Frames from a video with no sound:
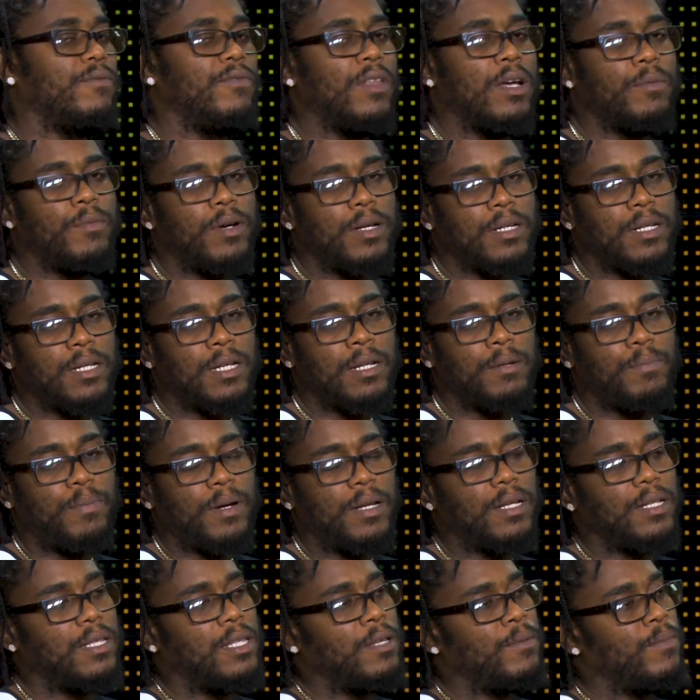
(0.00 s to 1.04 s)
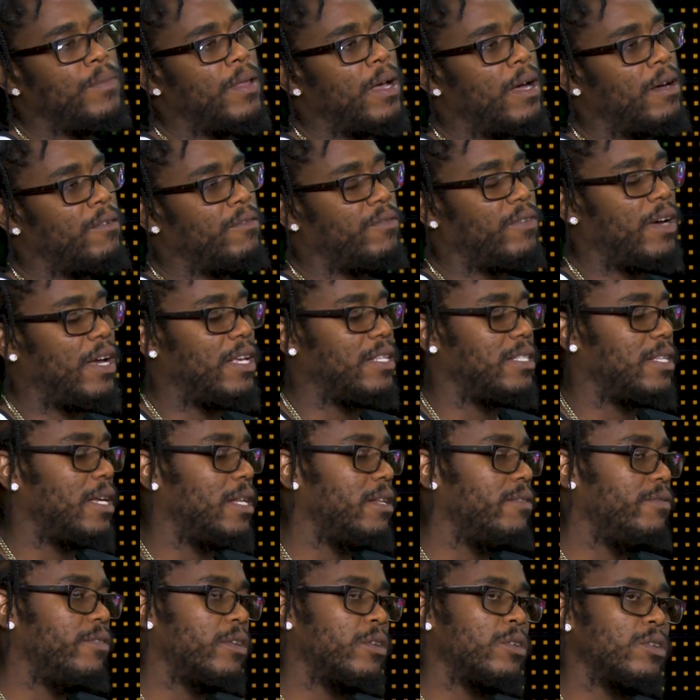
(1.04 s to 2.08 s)
And if the man dep on it, him now voice.
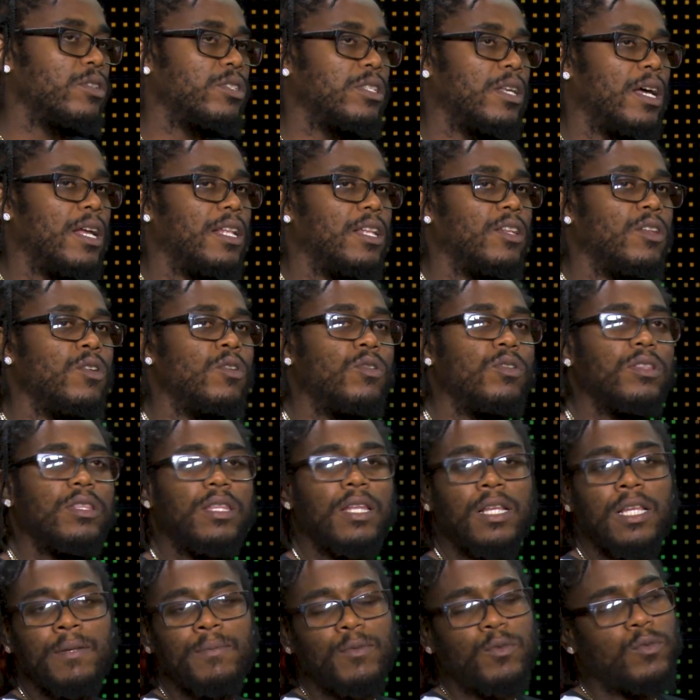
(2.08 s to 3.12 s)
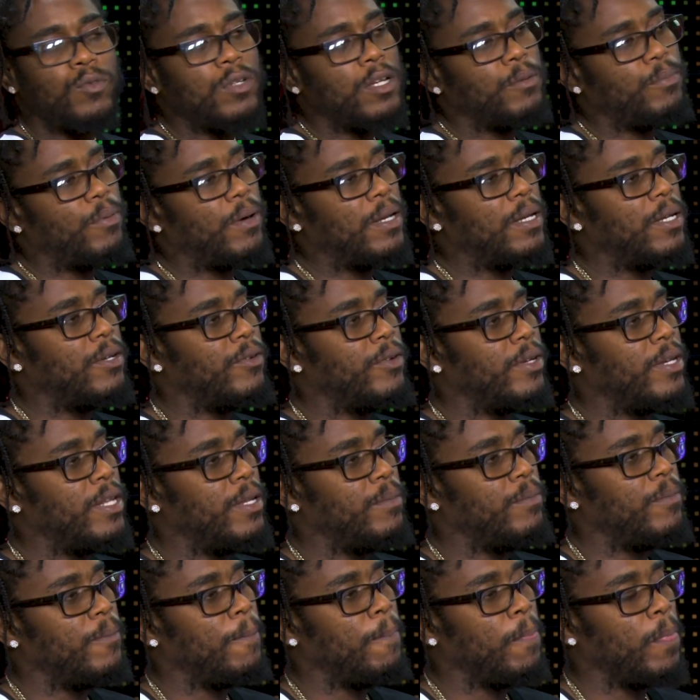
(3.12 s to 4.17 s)
And if you go and don't tell him who dep on the
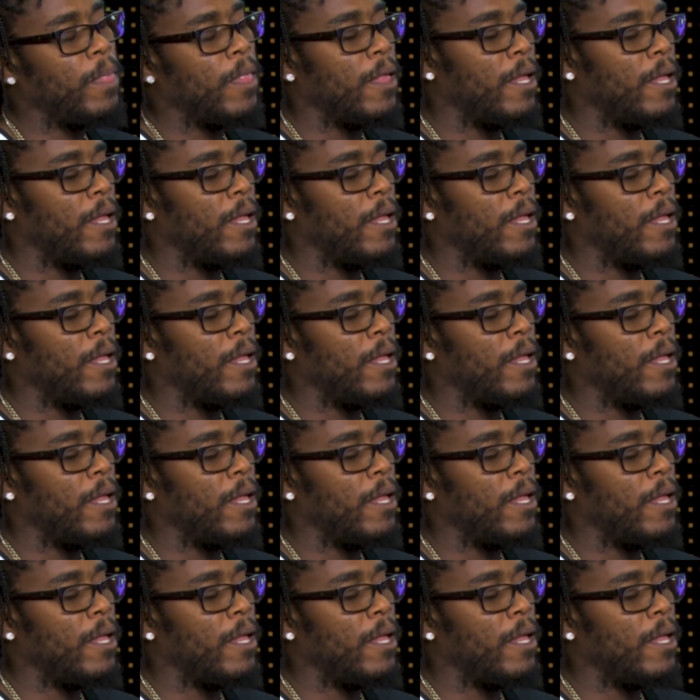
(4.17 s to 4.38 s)
rhythm